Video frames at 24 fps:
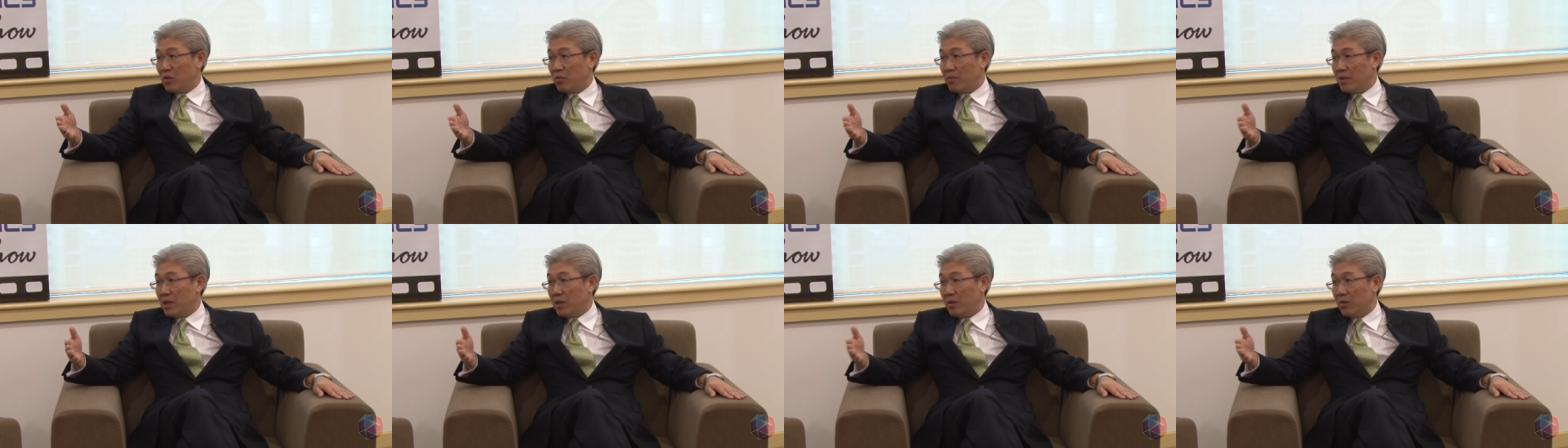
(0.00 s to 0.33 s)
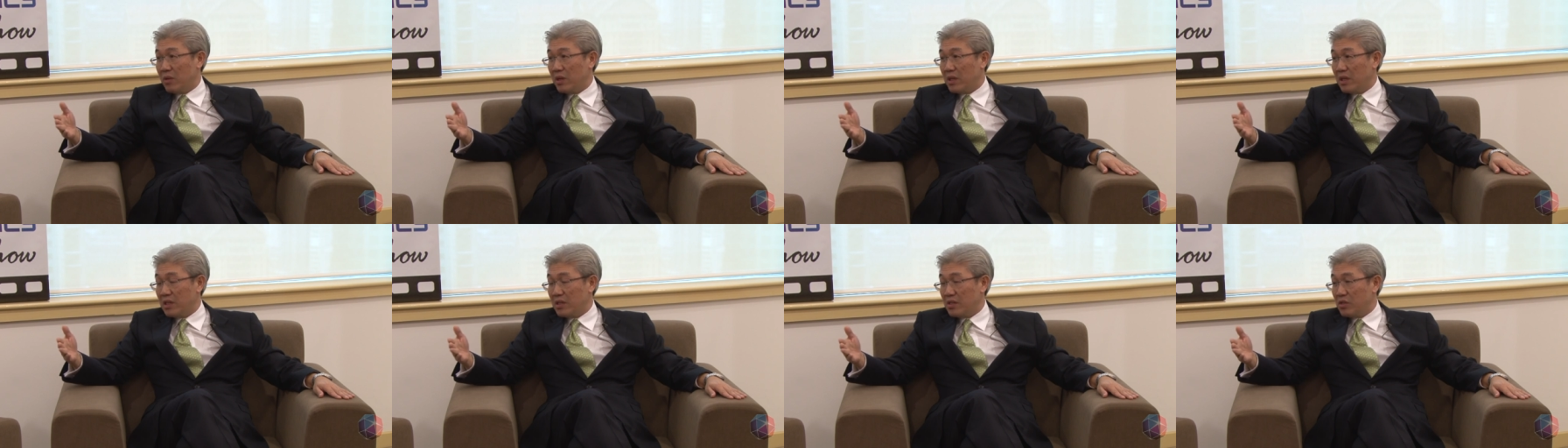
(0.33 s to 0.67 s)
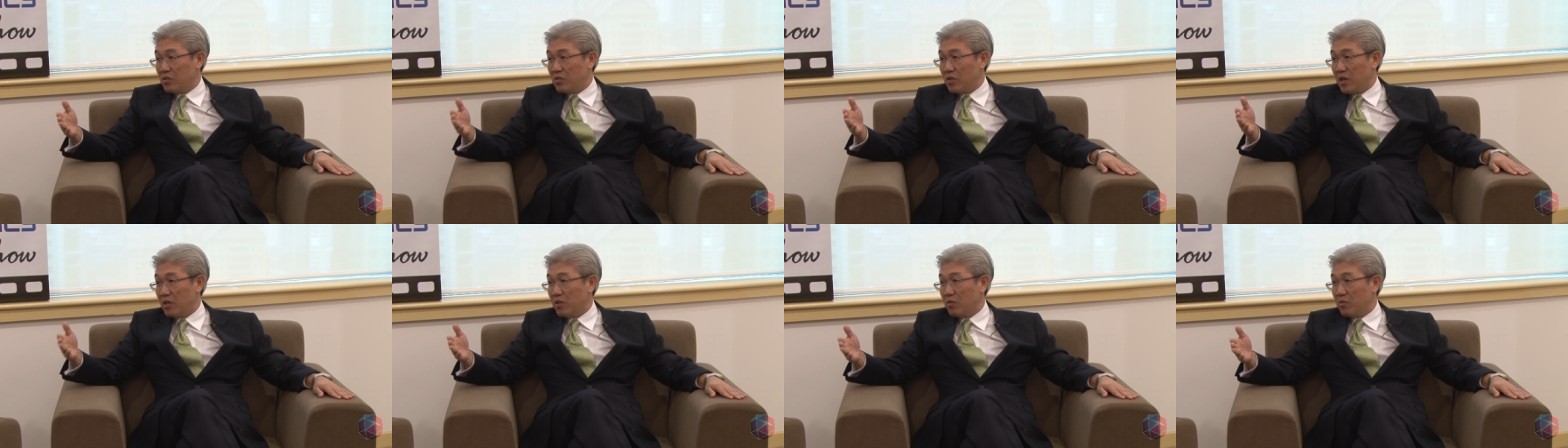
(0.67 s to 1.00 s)
no matter what it is,
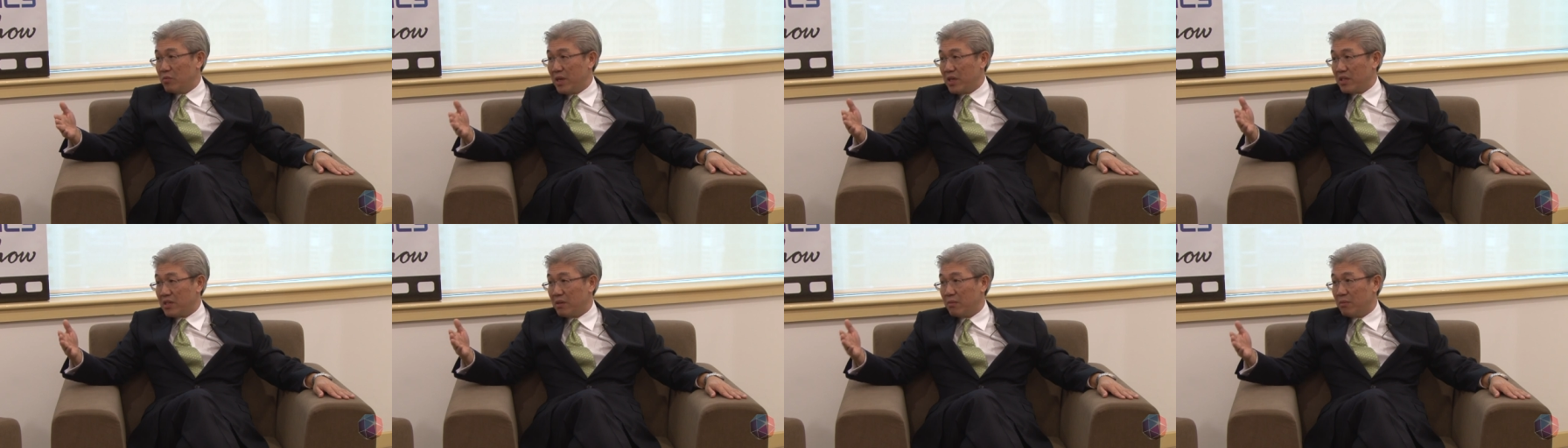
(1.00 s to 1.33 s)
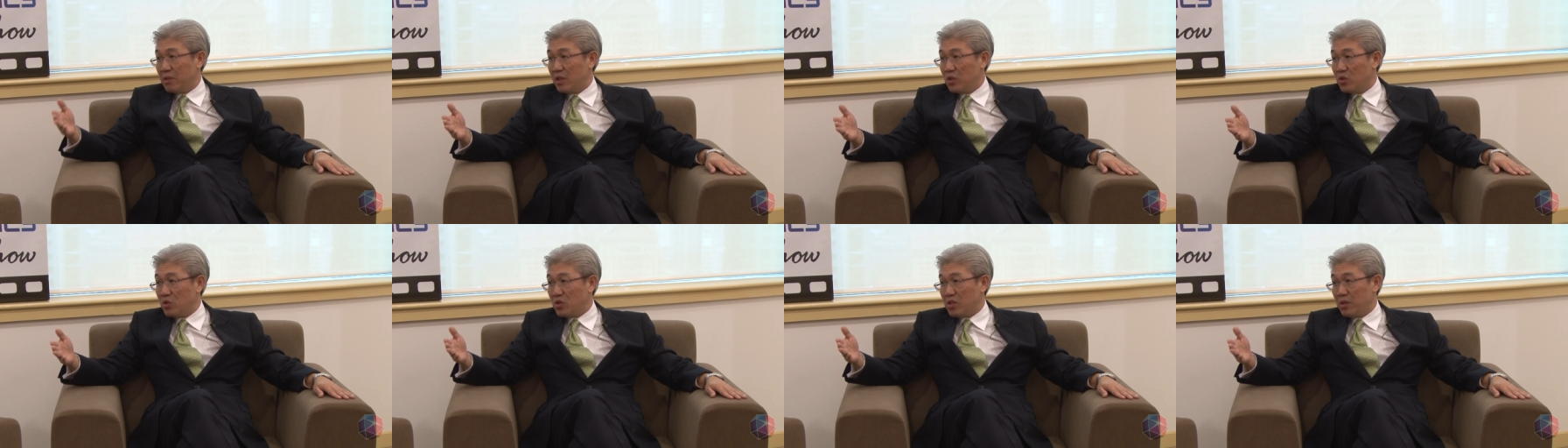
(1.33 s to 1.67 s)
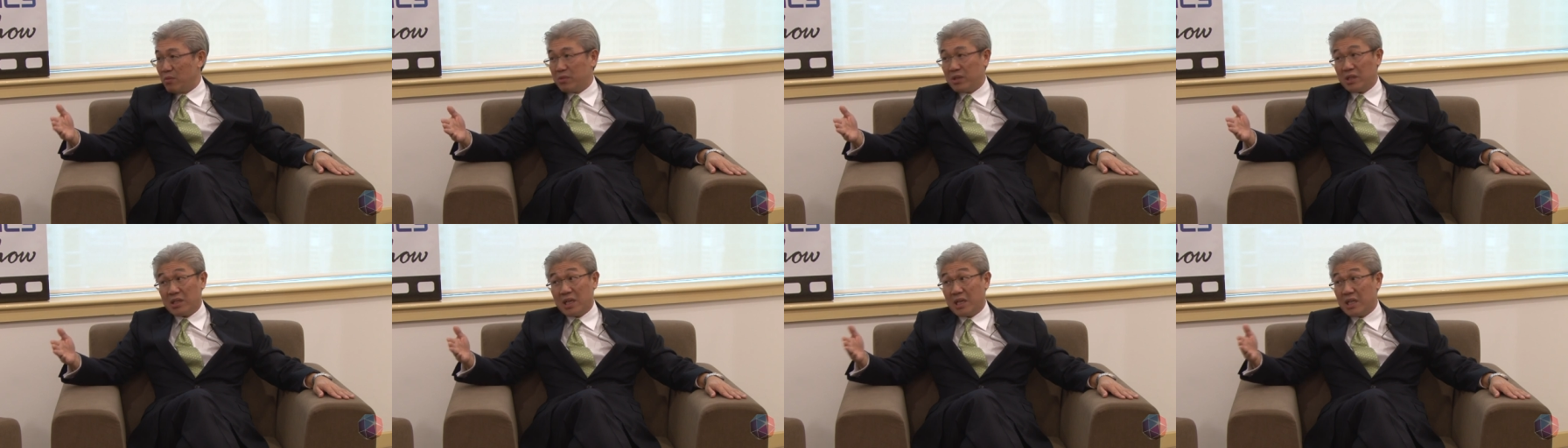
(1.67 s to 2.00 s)
you're trying to make somebody do
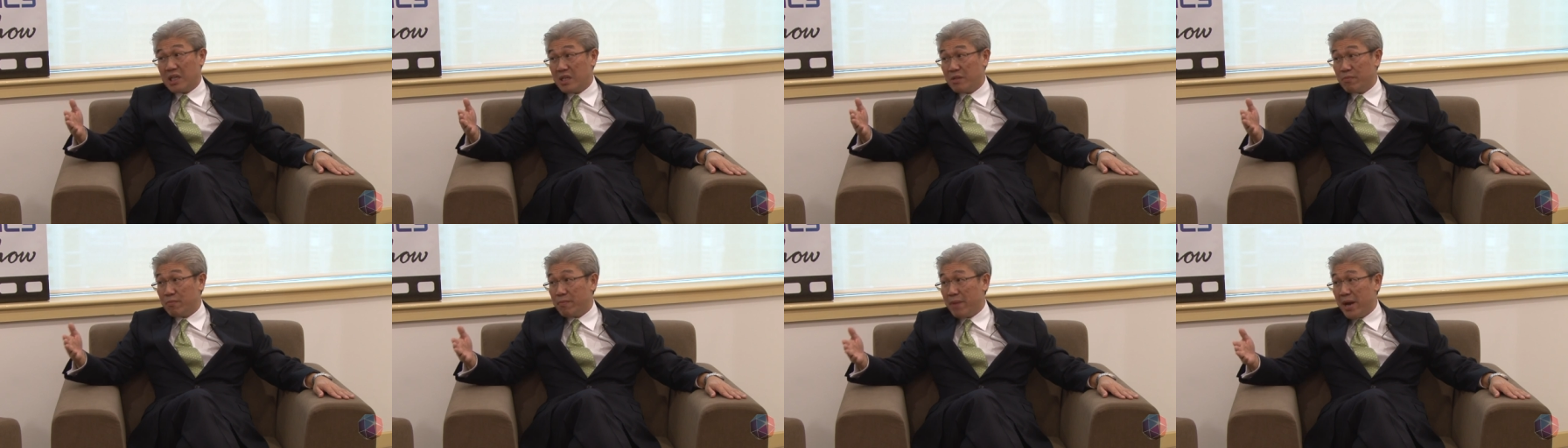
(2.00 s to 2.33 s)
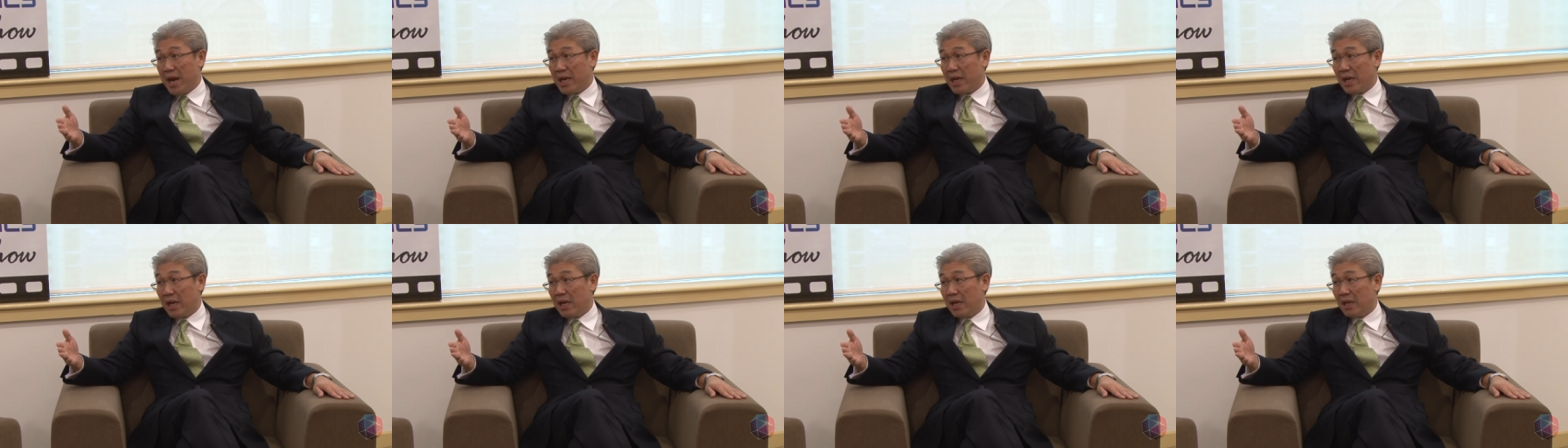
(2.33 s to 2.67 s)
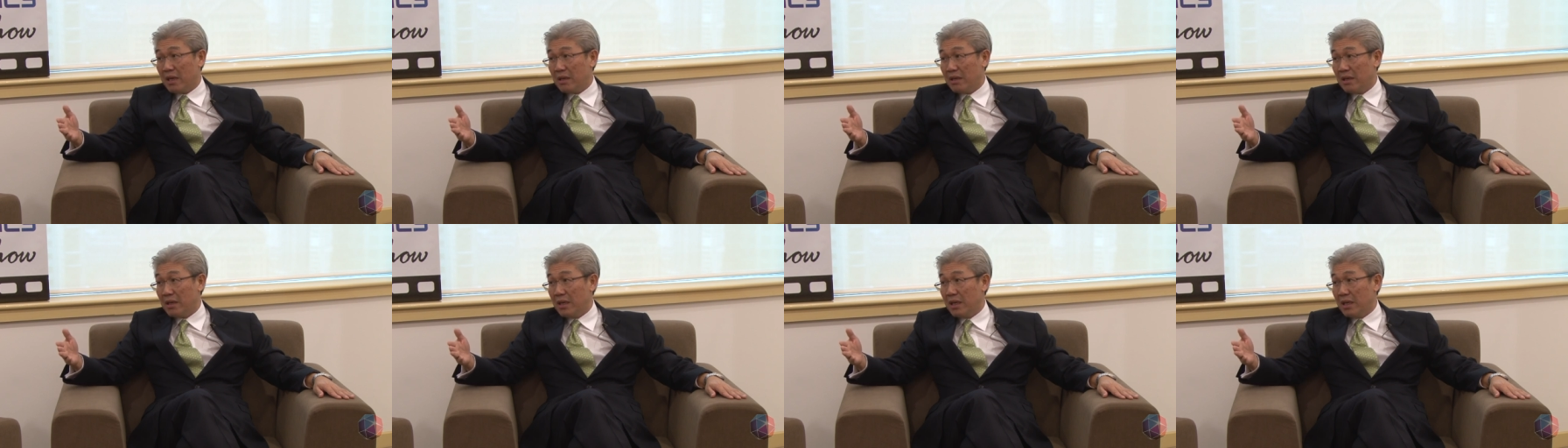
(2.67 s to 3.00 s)
something that he's bad at,
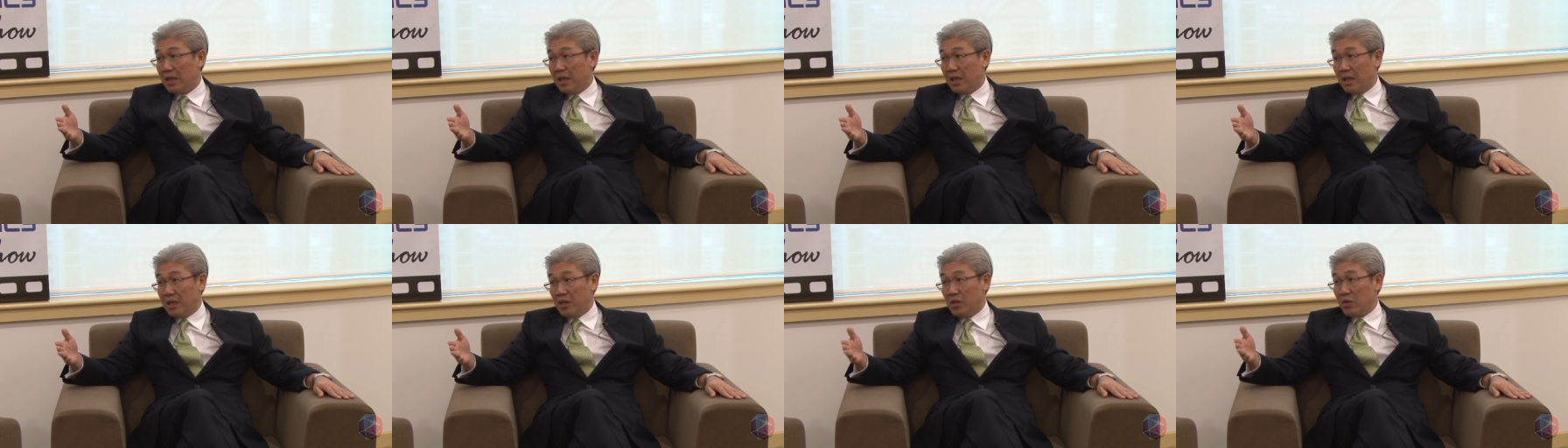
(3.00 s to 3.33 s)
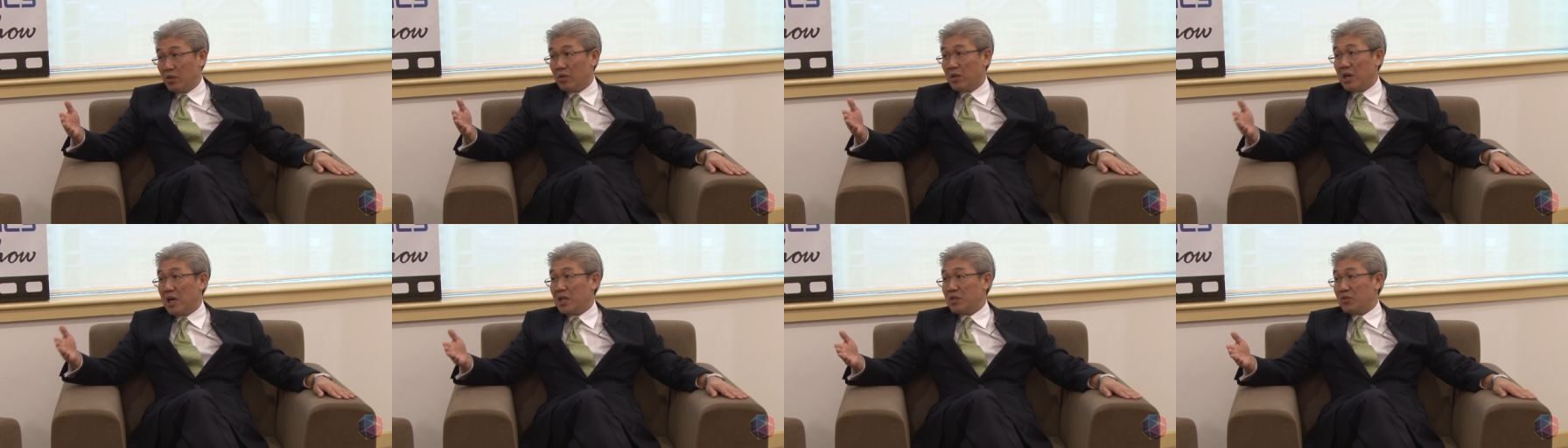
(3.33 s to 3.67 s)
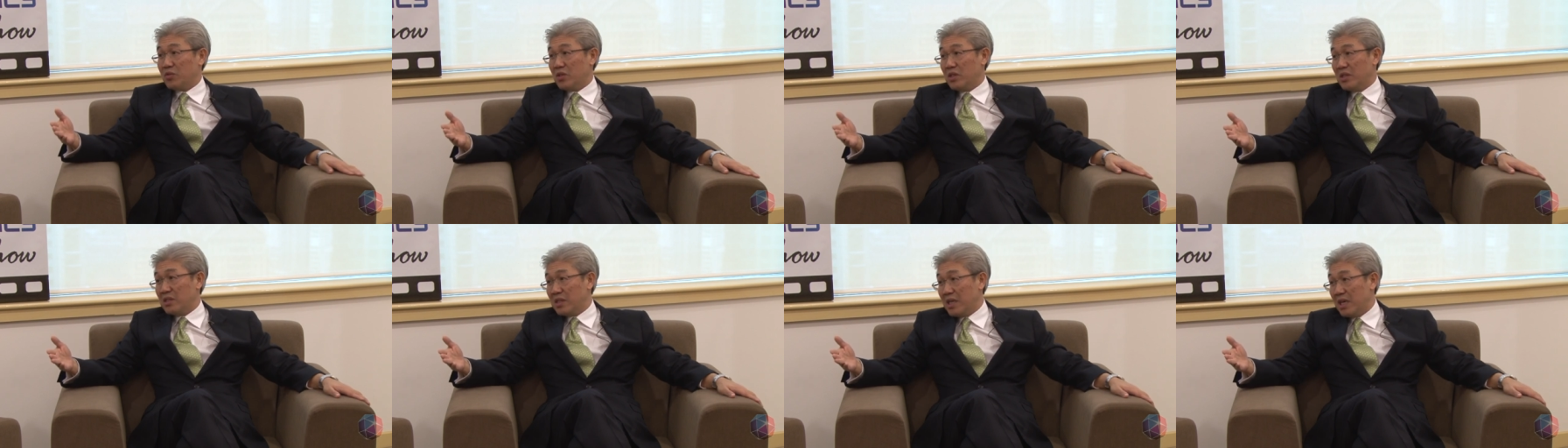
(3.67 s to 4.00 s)
you're going to ask
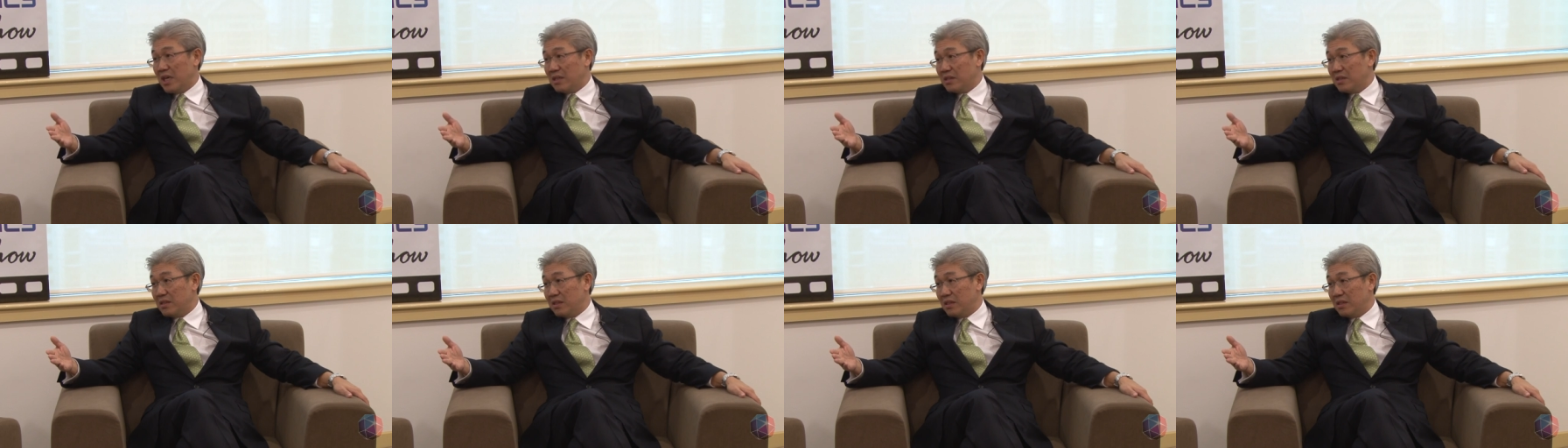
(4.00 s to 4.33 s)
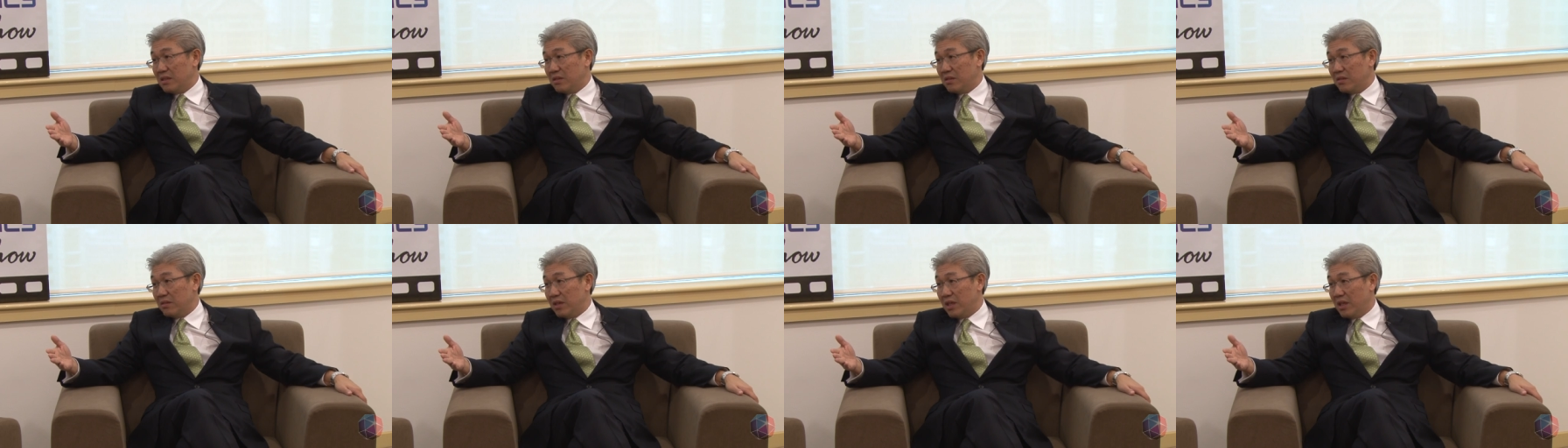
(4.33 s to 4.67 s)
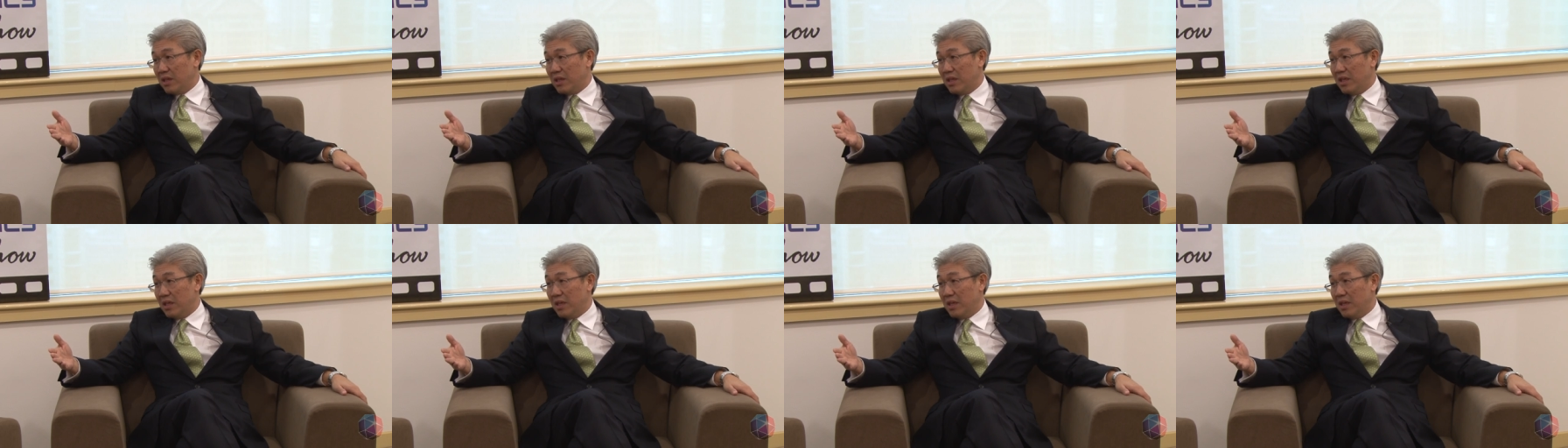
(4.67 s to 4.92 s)
for disasters, right?